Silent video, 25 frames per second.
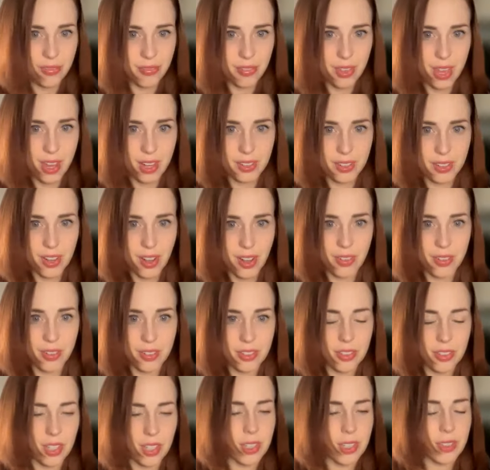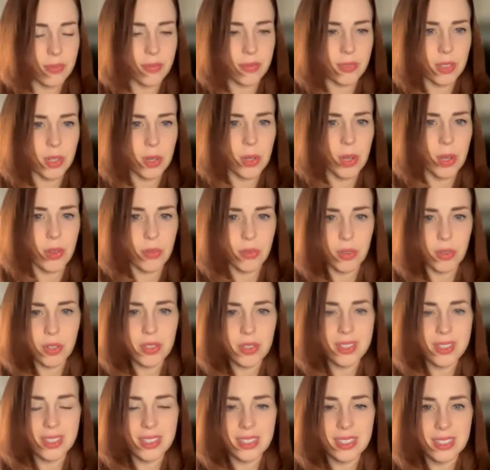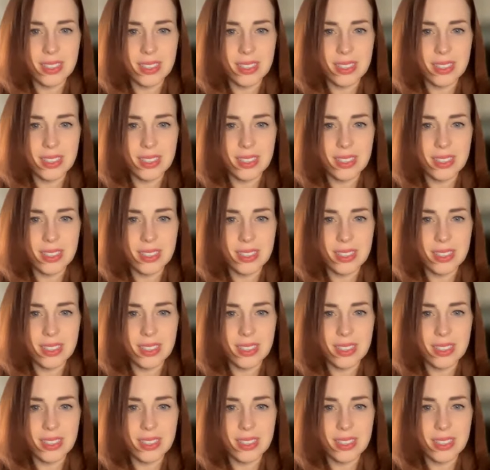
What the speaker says: acknowledge, like, okay, first,